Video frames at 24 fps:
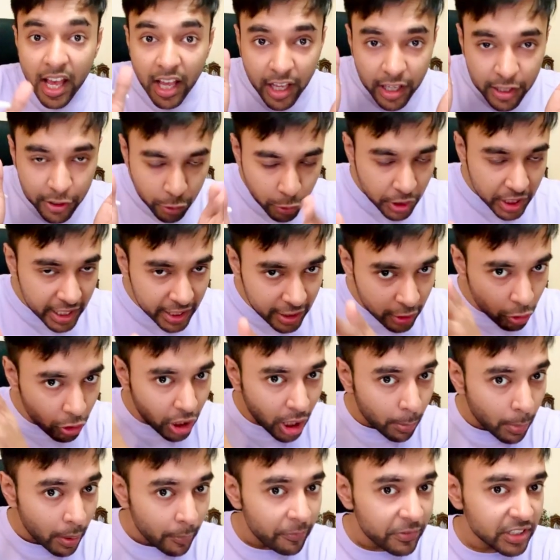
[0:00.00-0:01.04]
you need to
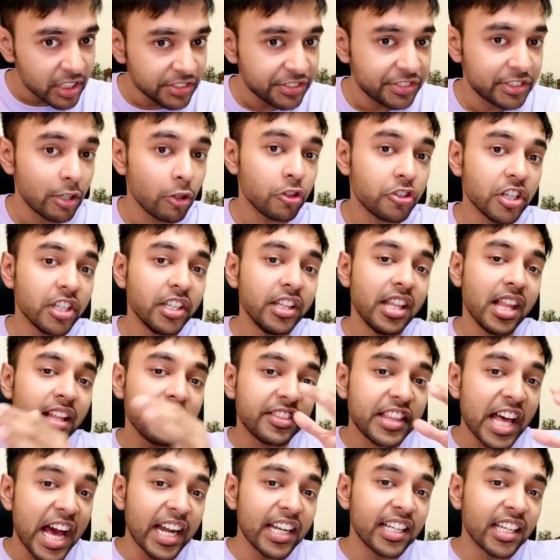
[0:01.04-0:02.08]
come up with a solution
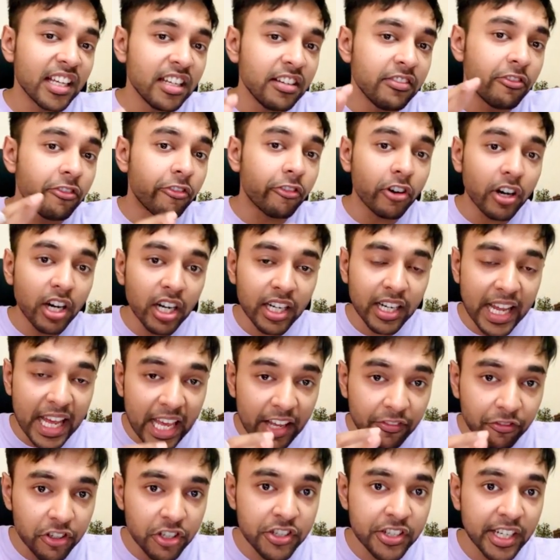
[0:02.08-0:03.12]
that can work
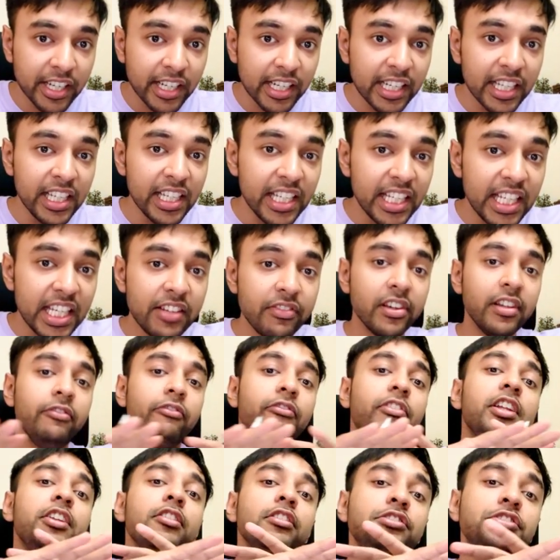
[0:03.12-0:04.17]
efficiently even
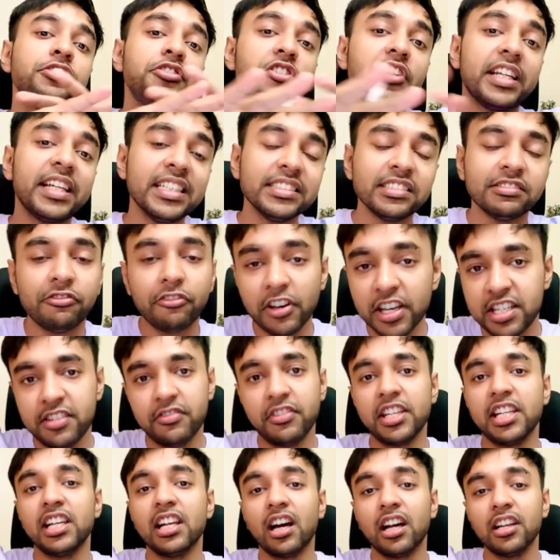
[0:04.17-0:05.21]
when your string is very,
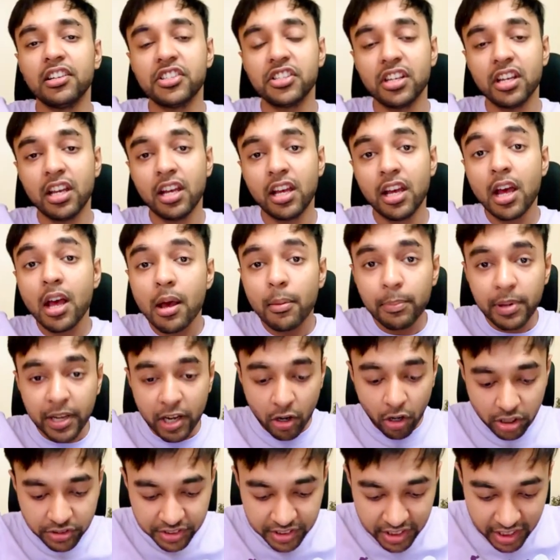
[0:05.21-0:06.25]
very large.
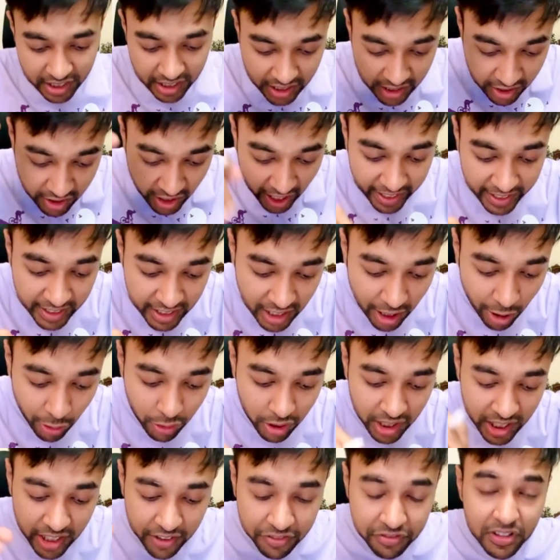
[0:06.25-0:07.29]
Because right now,
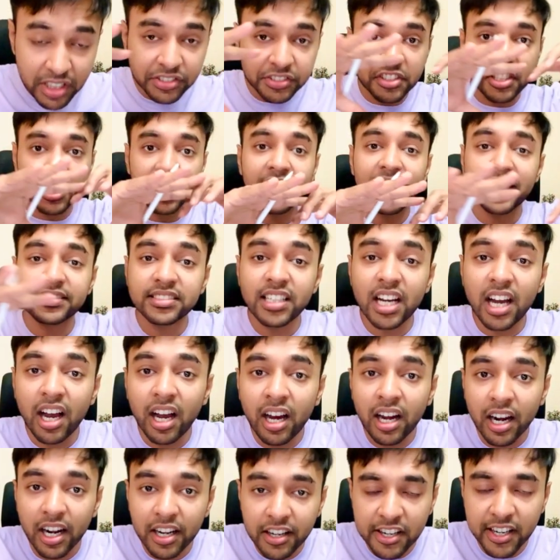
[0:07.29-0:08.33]
if the string has
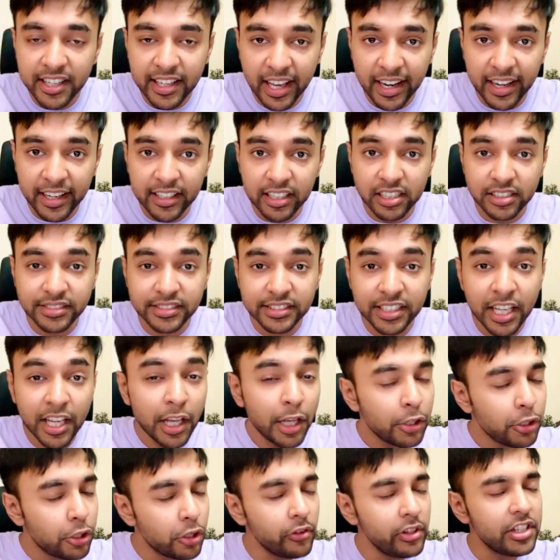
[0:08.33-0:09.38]
100 characters,
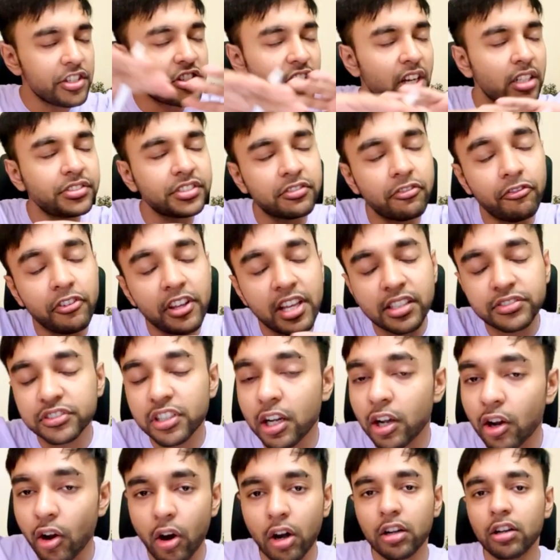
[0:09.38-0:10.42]
you will just waste a
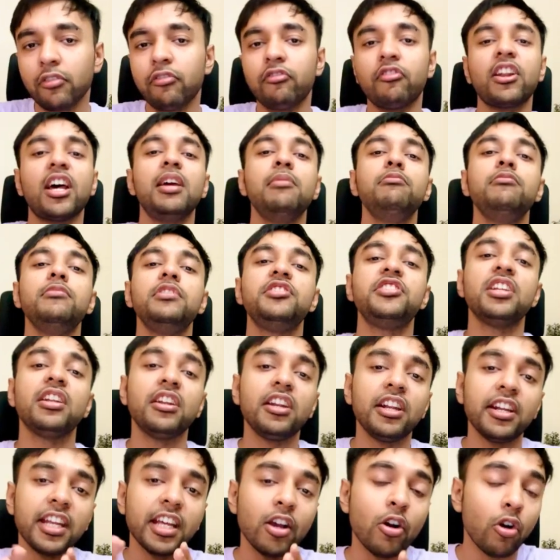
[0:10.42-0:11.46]
lot of time
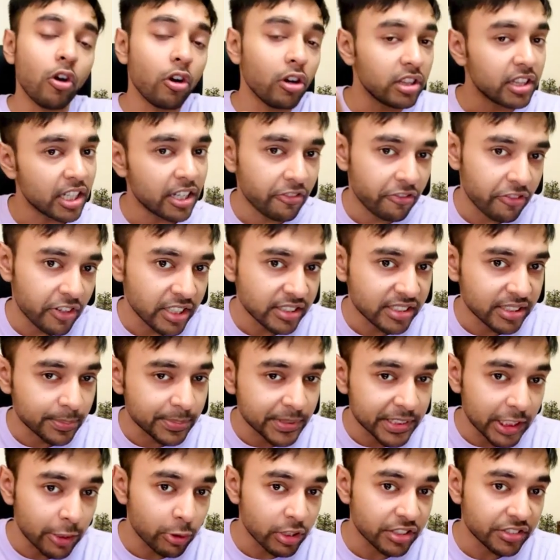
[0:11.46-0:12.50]
generating all the different
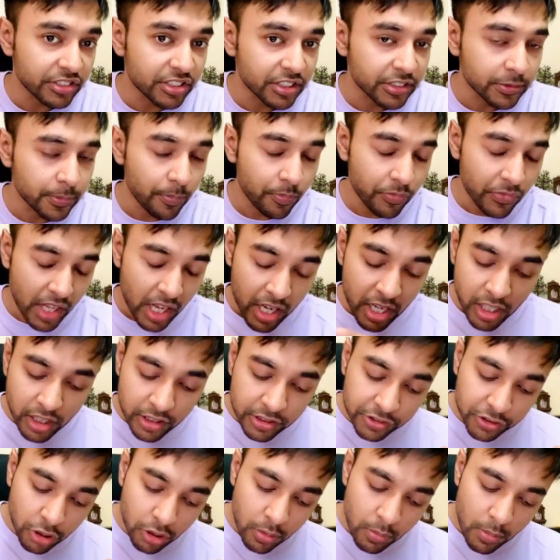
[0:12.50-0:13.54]
subsequences.
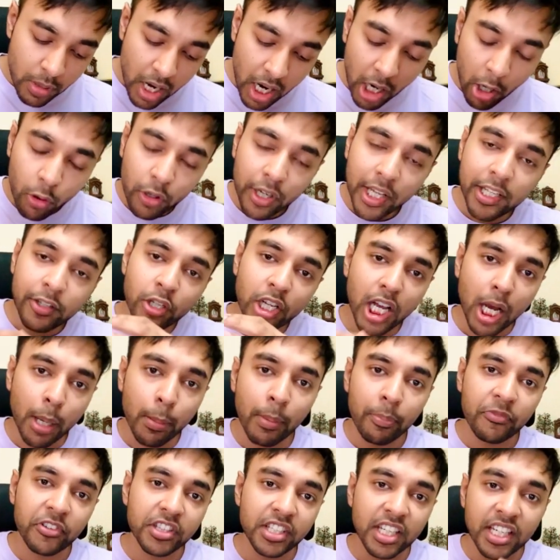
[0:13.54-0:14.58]
So how can you come
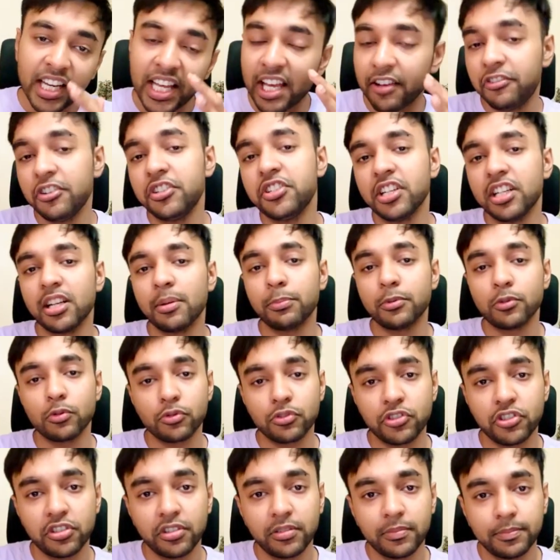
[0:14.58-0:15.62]
up with an efficient
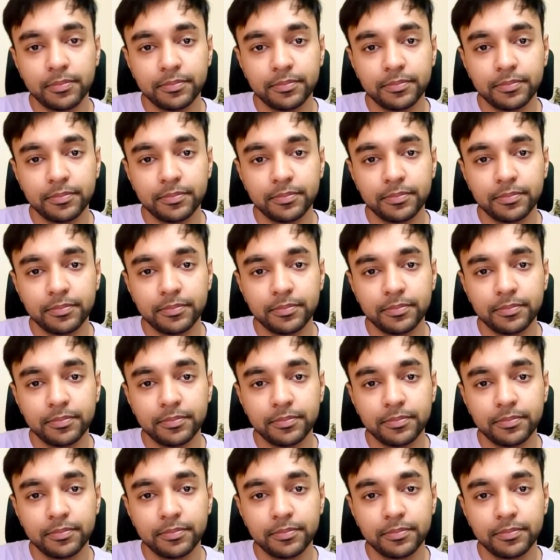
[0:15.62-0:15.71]
approach?